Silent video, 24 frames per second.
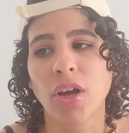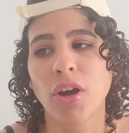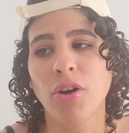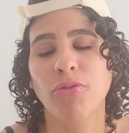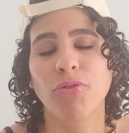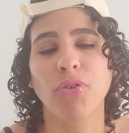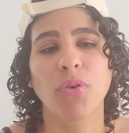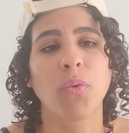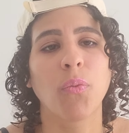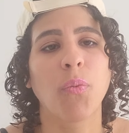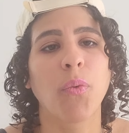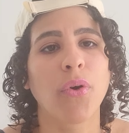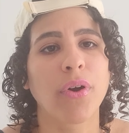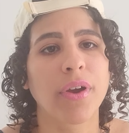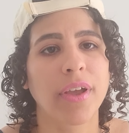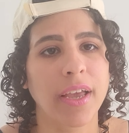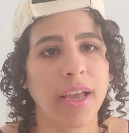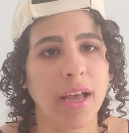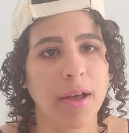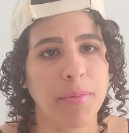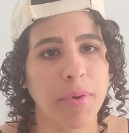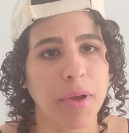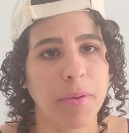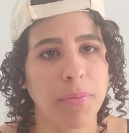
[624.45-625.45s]
for working
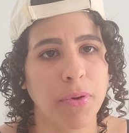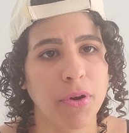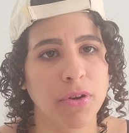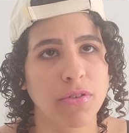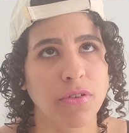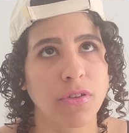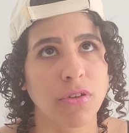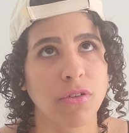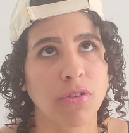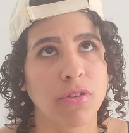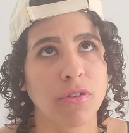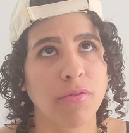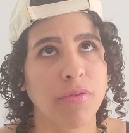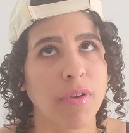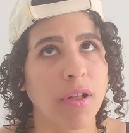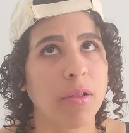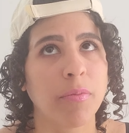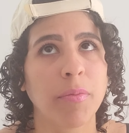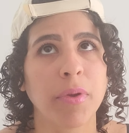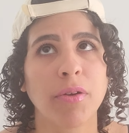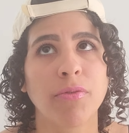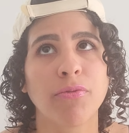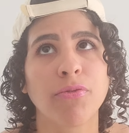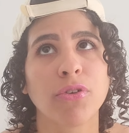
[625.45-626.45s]
on my personal
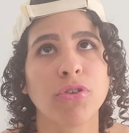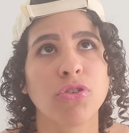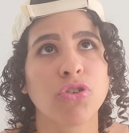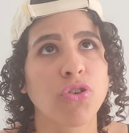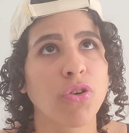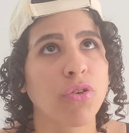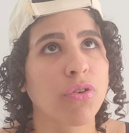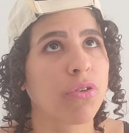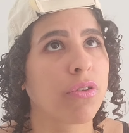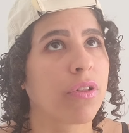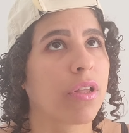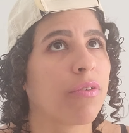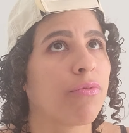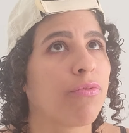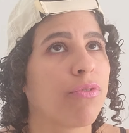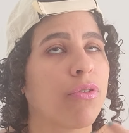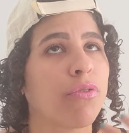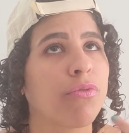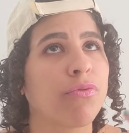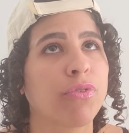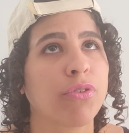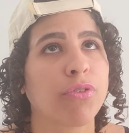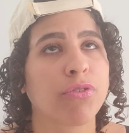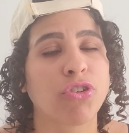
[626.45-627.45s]
development, for journaling,
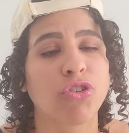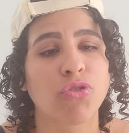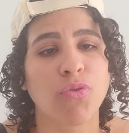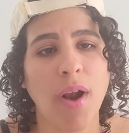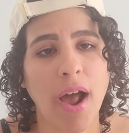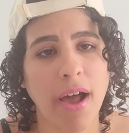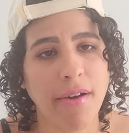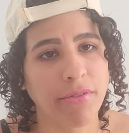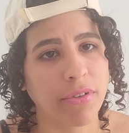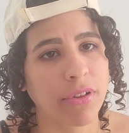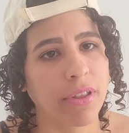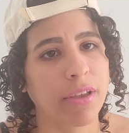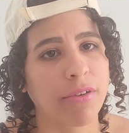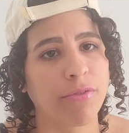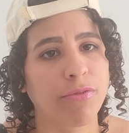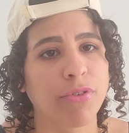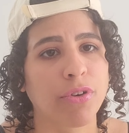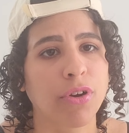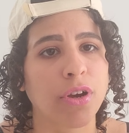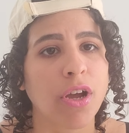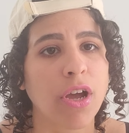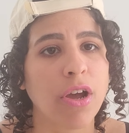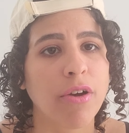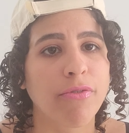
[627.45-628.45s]
for traveling,
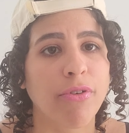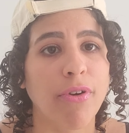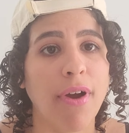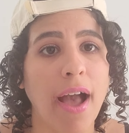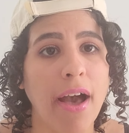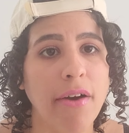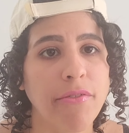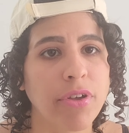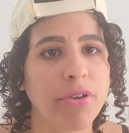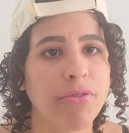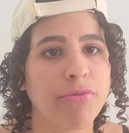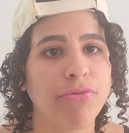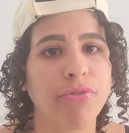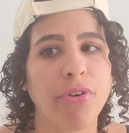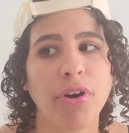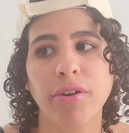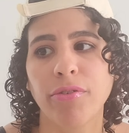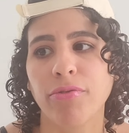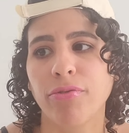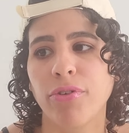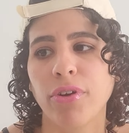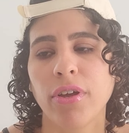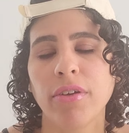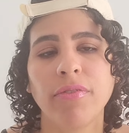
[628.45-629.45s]
for having fun,
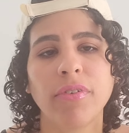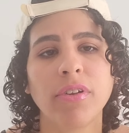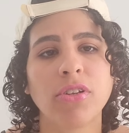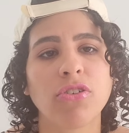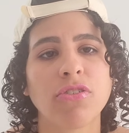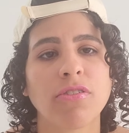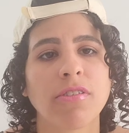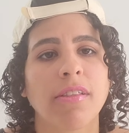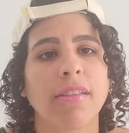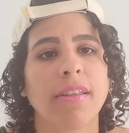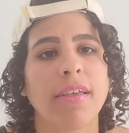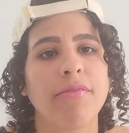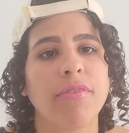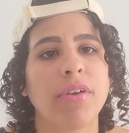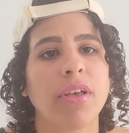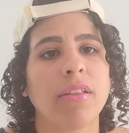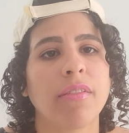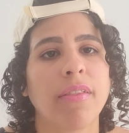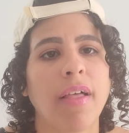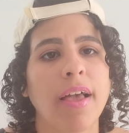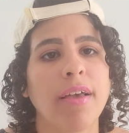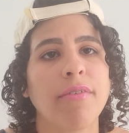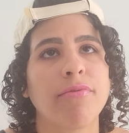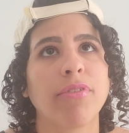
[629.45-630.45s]
for even just living
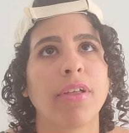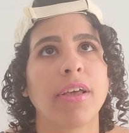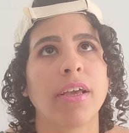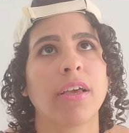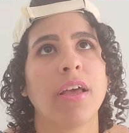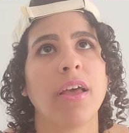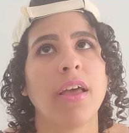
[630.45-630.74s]
life. Like,